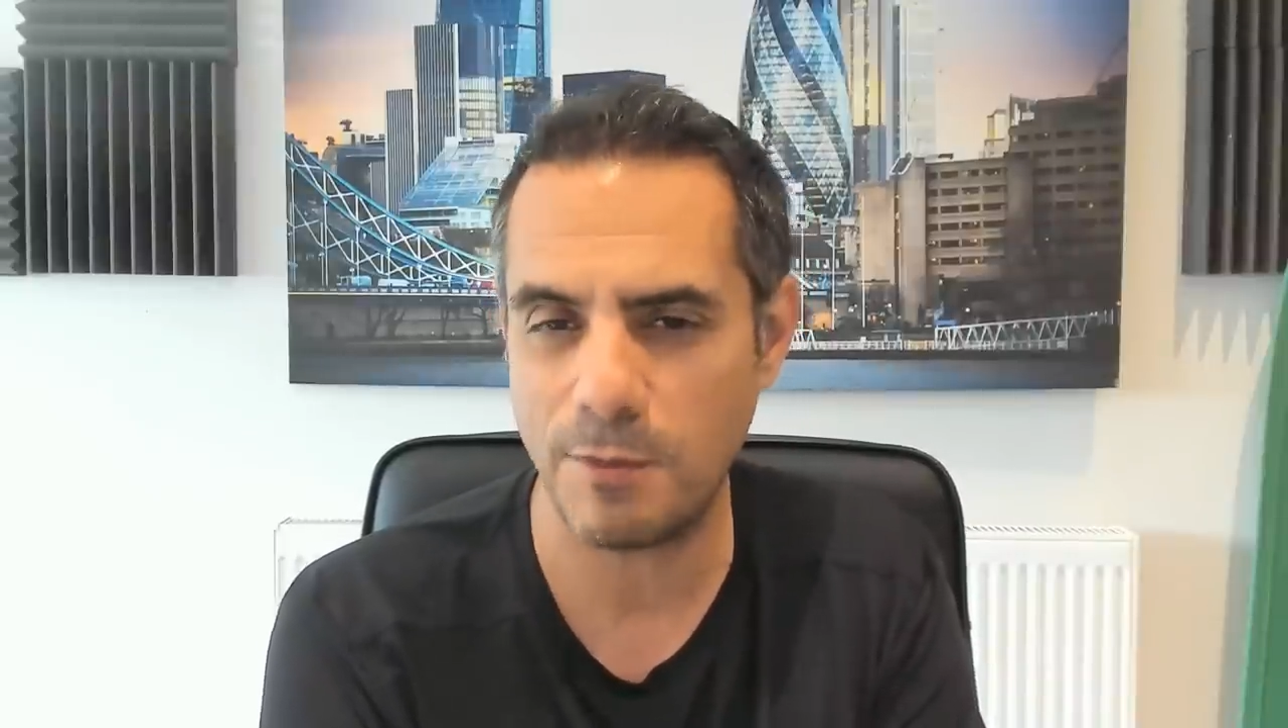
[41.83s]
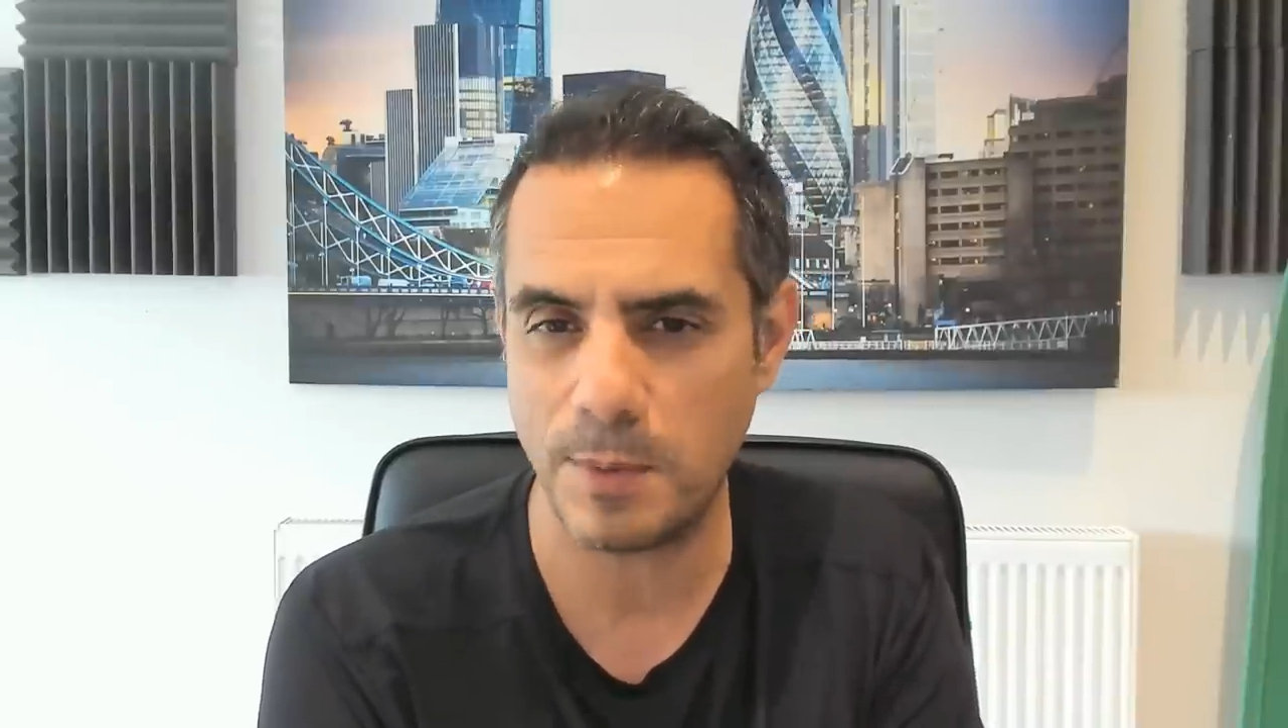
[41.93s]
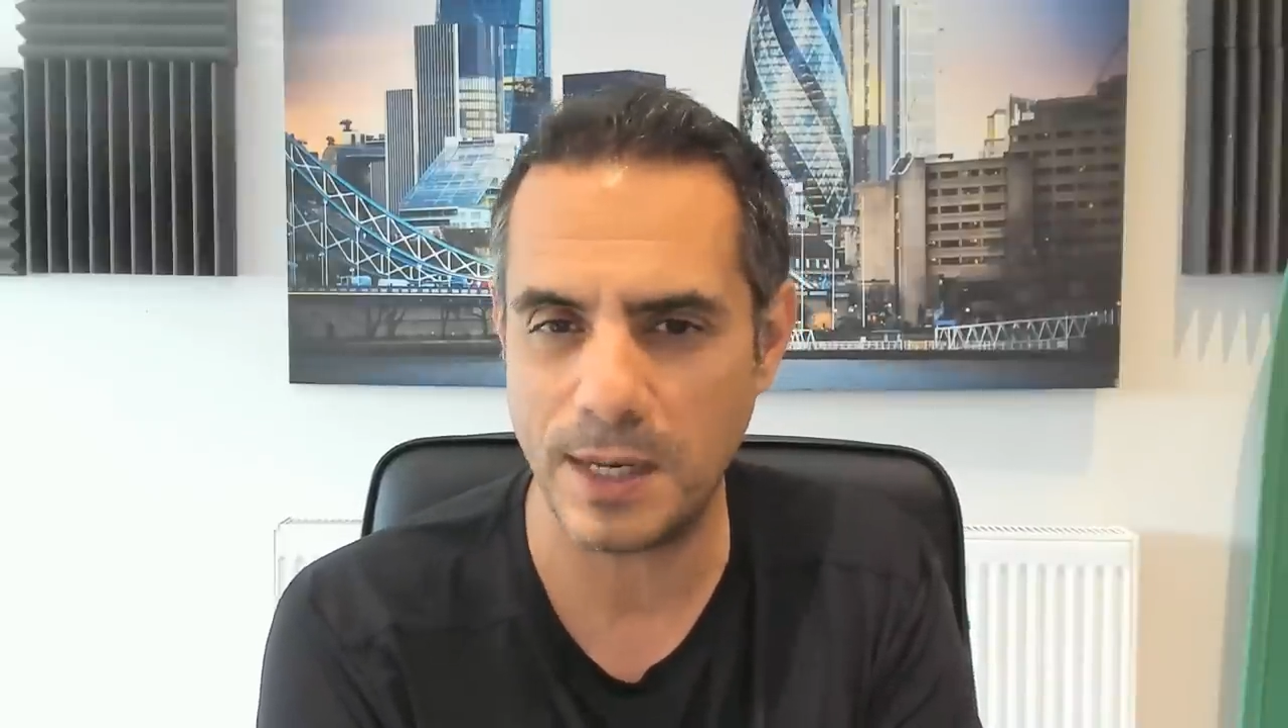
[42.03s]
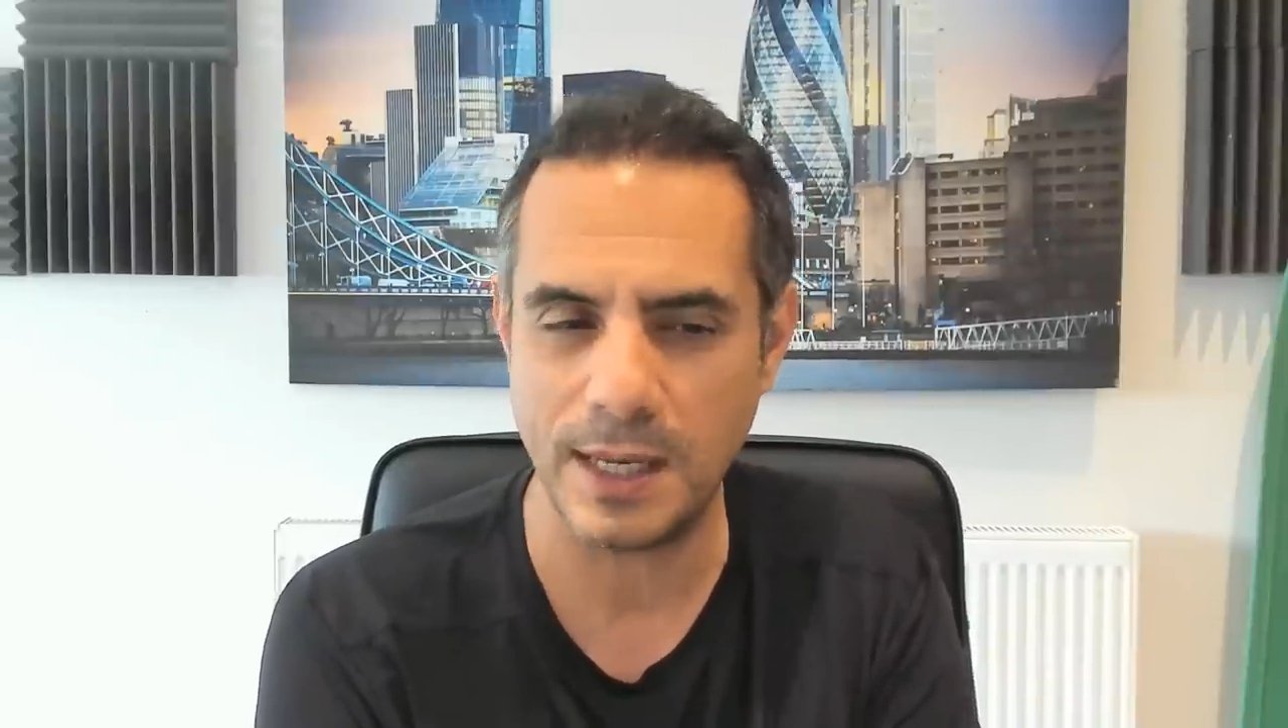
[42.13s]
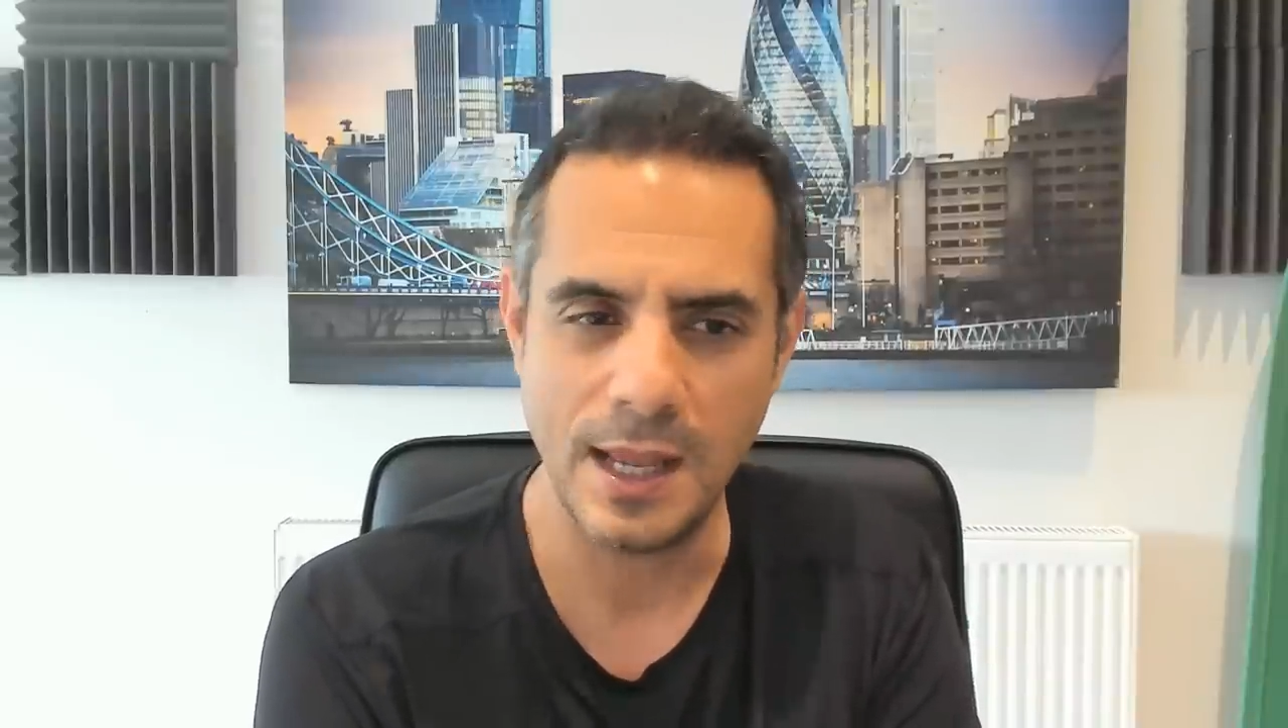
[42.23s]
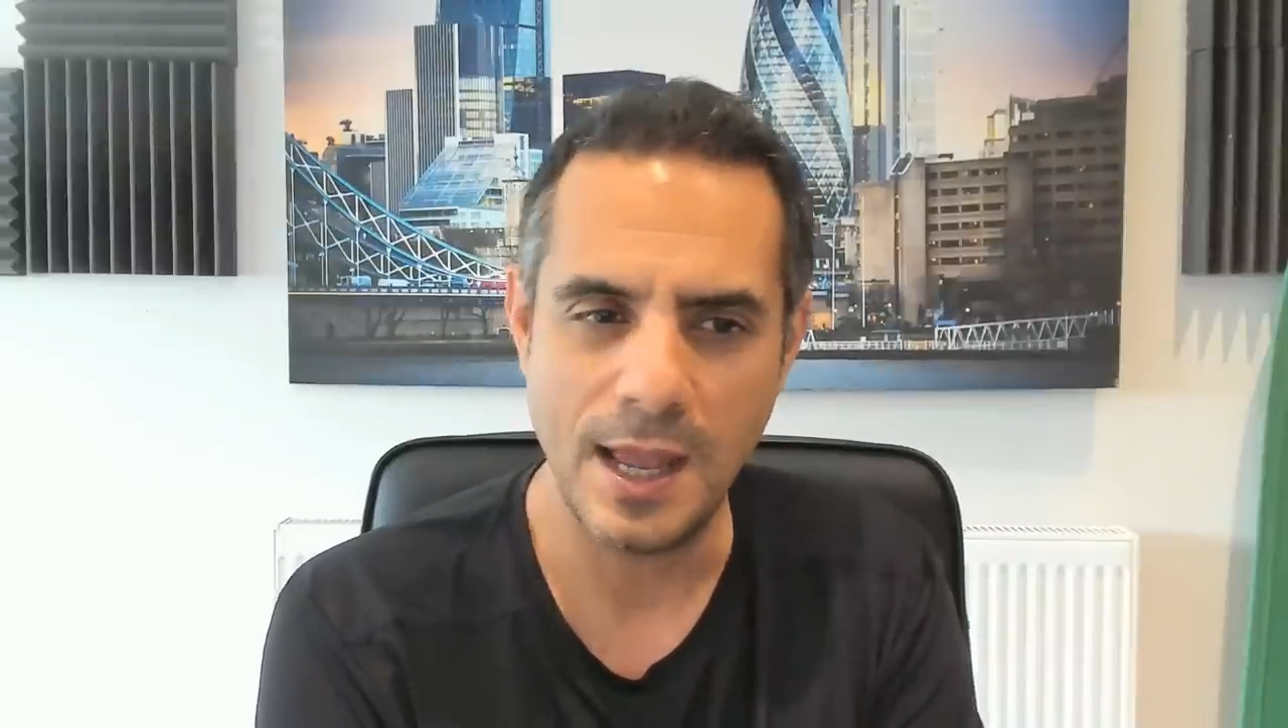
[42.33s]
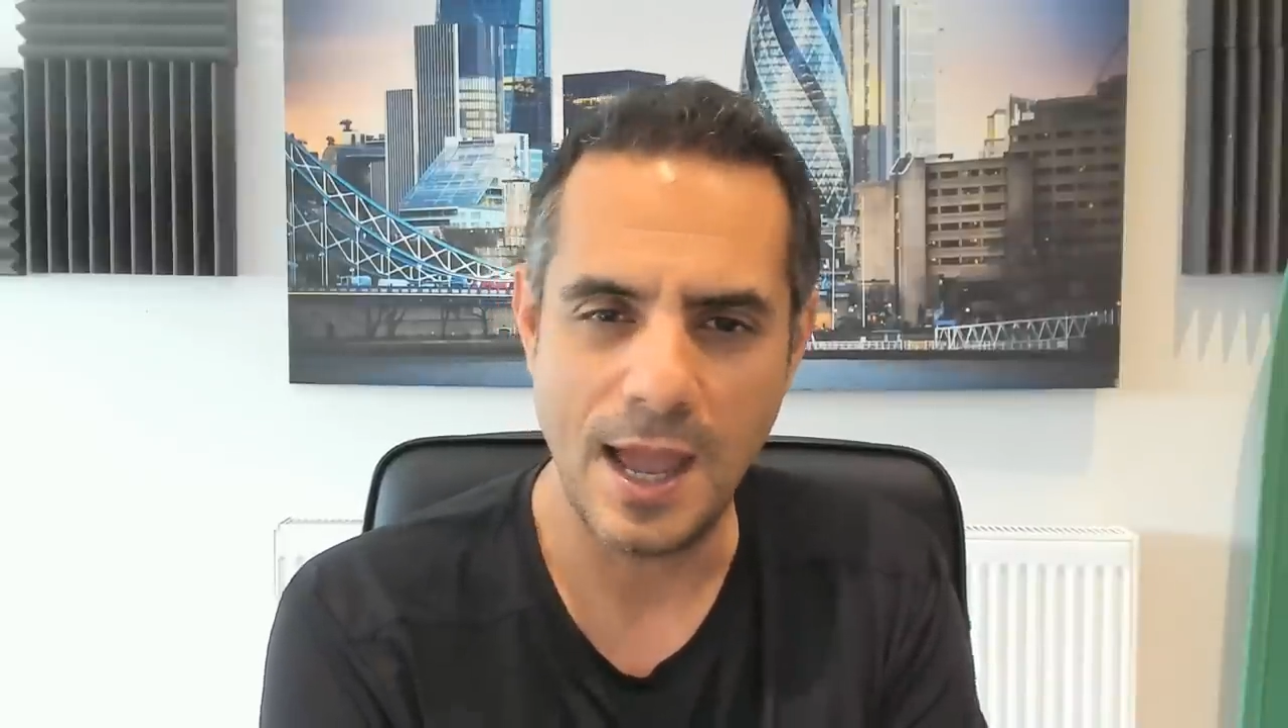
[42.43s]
everybody